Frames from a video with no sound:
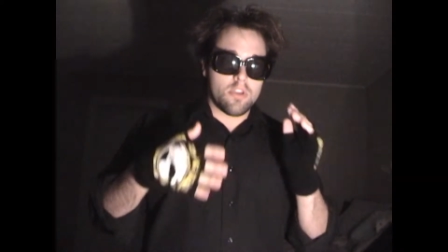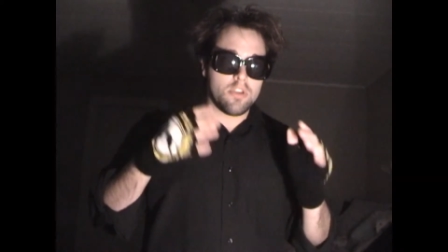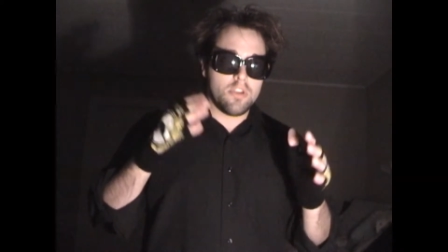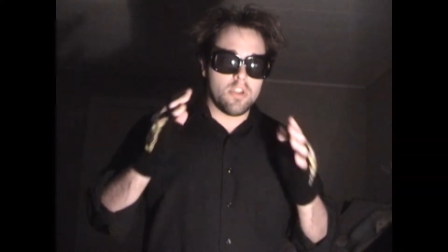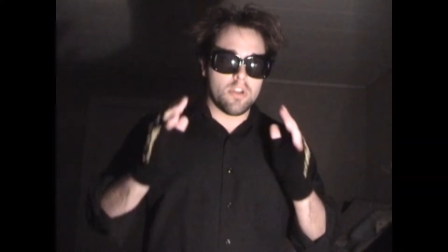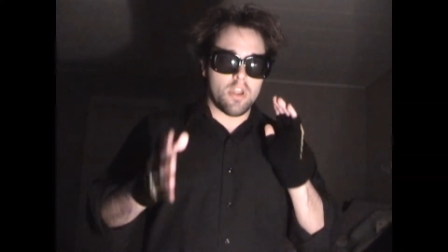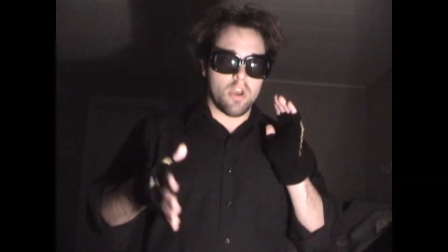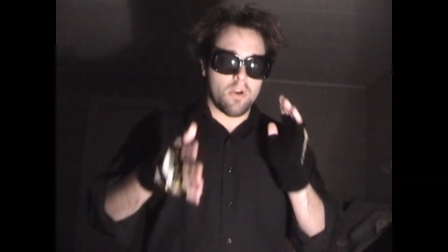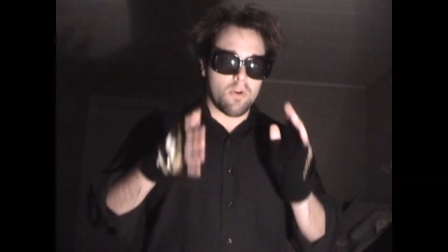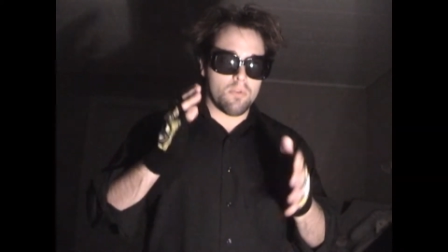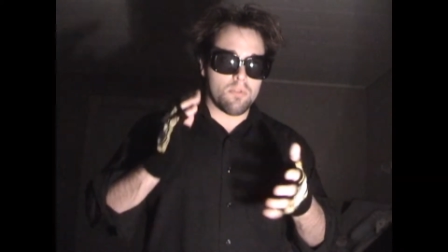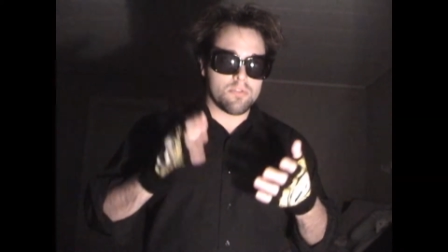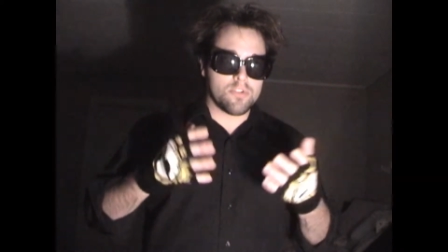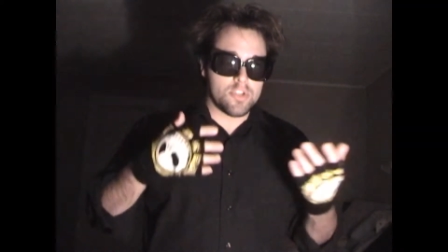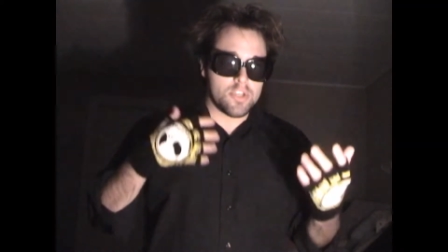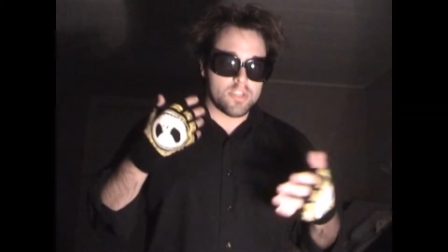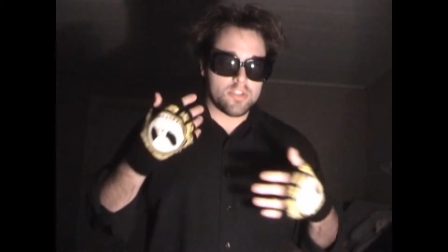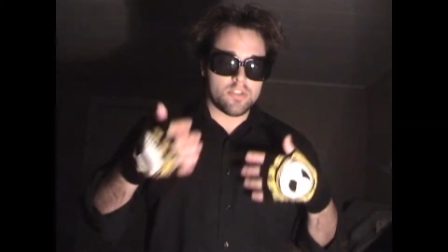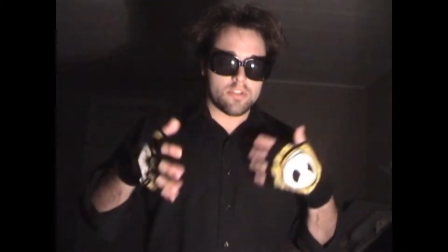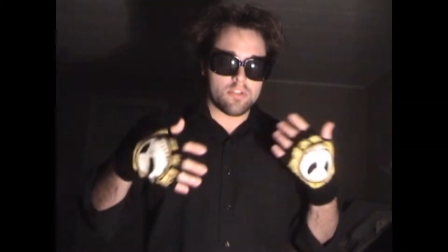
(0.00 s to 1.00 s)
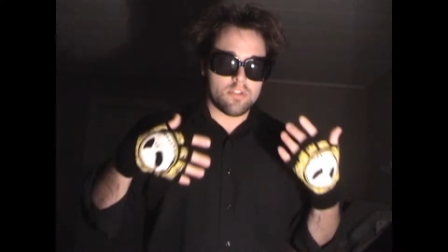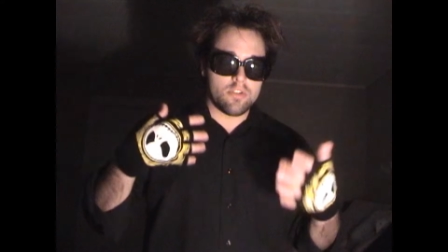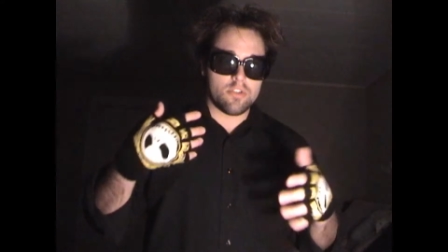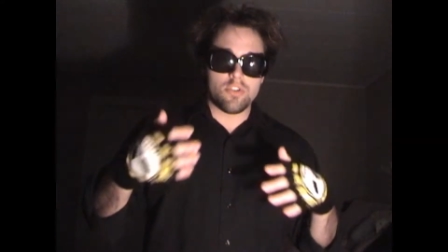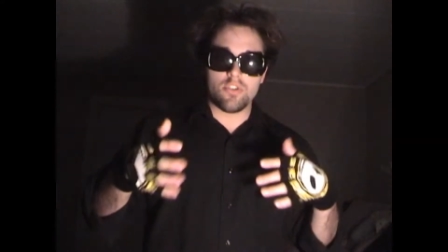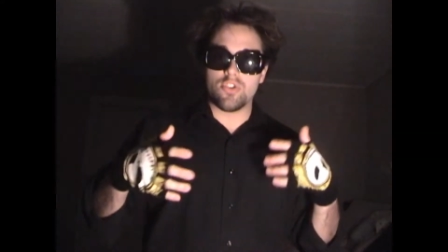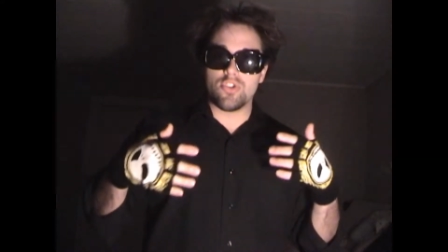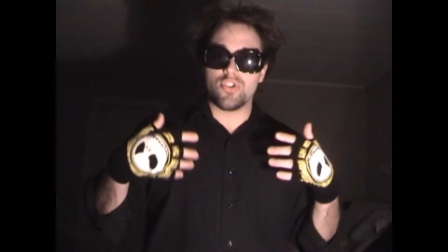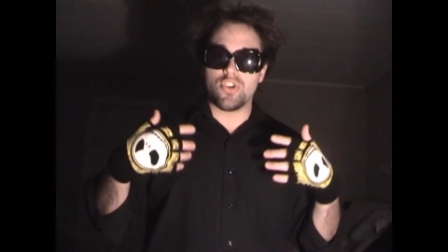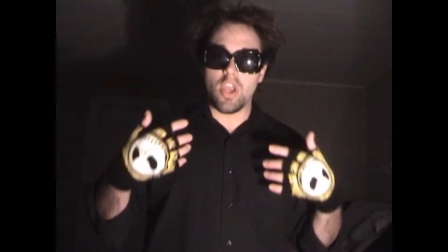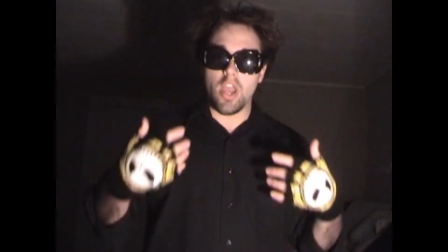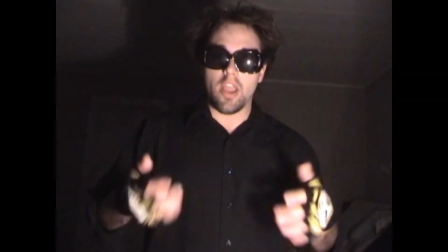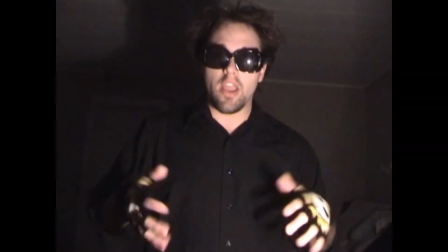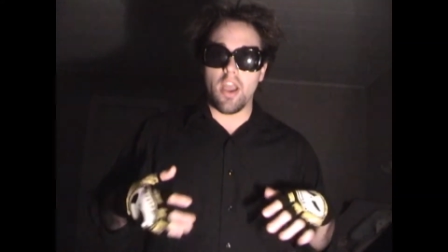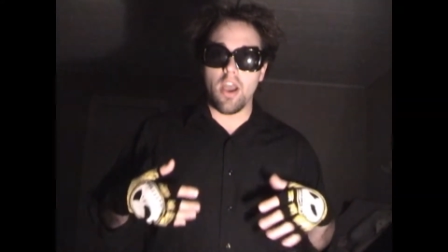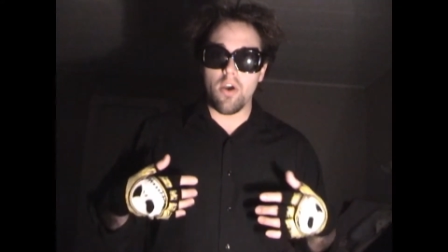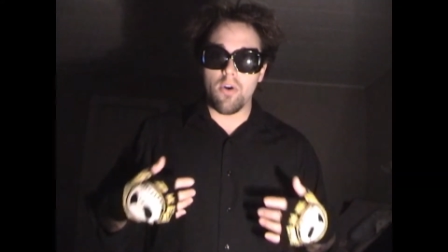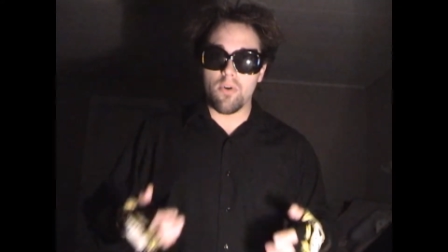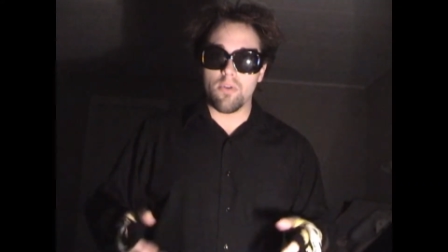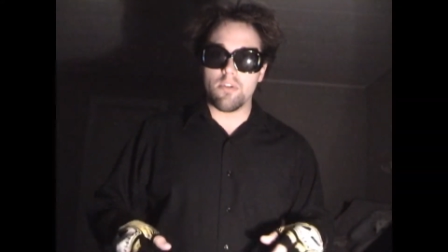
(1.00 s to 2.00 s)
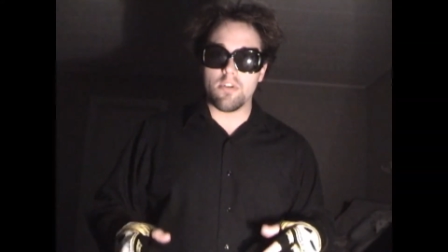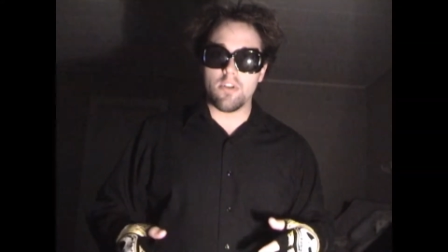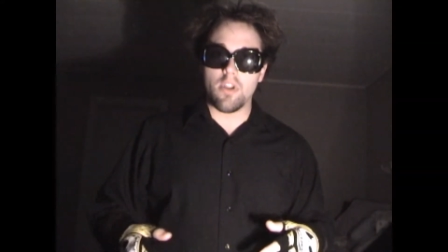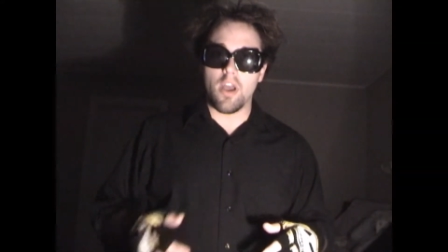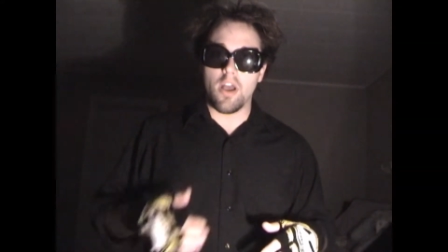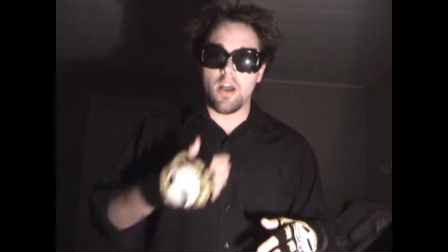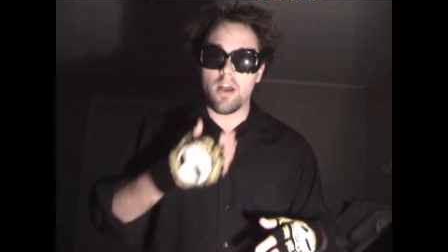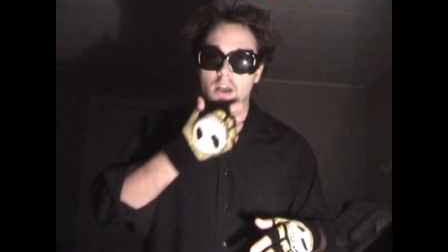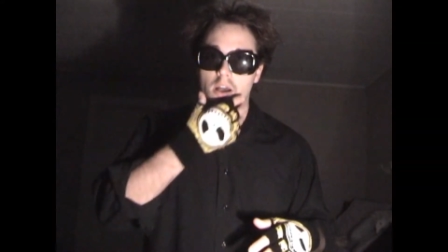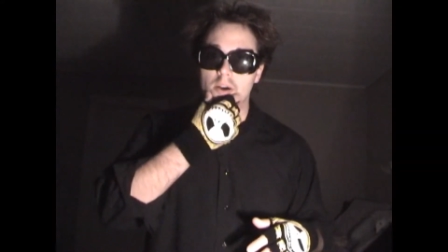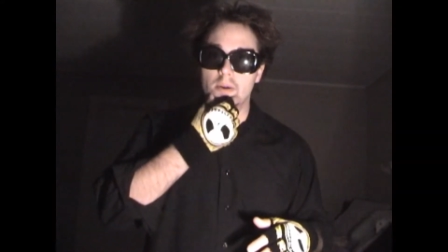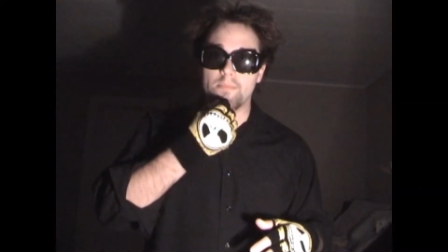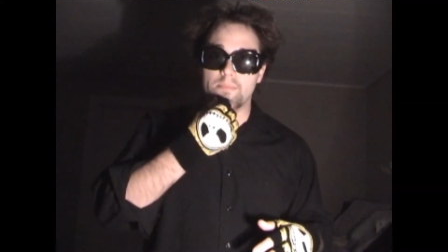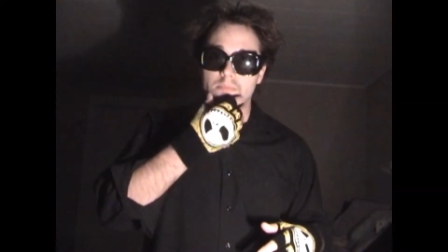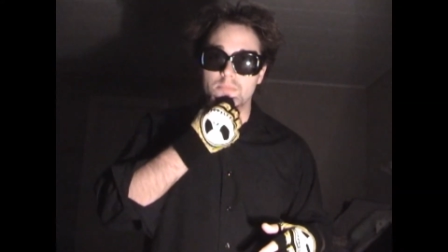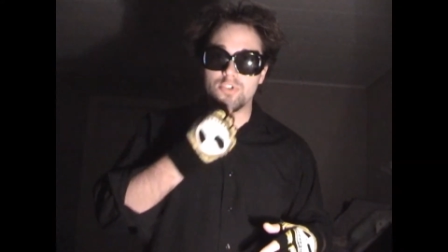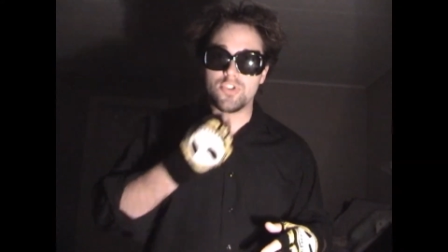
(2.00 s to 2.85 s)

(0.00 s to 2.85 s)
you know, just check out, um,